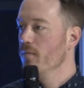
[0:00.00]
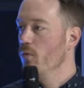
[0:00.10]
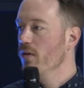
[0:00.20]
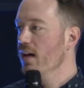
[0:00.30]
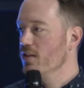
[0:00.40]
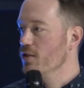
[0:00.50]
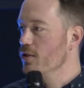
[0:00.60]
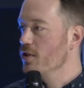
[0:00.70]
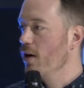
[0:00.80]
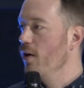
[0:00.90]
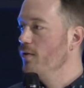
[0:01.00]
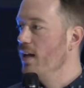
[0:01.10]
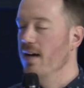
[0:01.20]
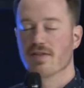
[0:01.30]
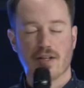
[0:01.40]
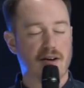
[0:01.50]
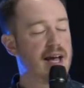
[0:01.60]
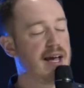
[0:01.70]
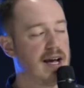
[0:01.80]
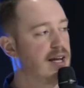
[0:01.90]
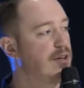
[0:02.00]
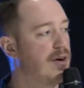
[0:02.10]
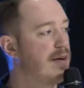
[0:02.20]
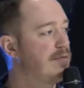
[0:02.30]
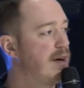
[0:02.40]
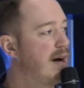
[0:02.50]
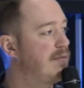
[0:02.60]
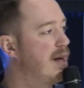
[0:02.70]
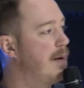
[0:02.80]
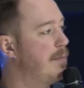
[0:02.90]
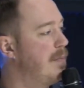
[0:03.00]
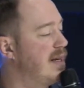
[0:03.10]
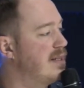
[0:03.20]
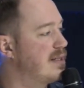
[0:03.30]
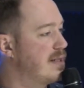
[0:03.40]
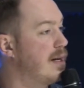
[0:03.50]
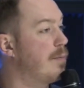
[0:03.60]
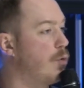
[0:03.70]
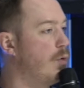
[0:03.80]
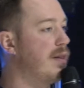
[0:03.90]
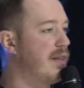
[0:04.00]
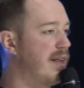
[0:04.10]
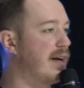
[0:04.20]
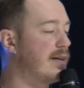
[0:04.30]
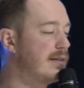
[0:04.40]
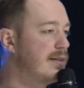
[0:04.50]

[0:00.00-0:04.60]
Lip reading: We got to search our own lives and go, hey, I know I've not made this the number one thing.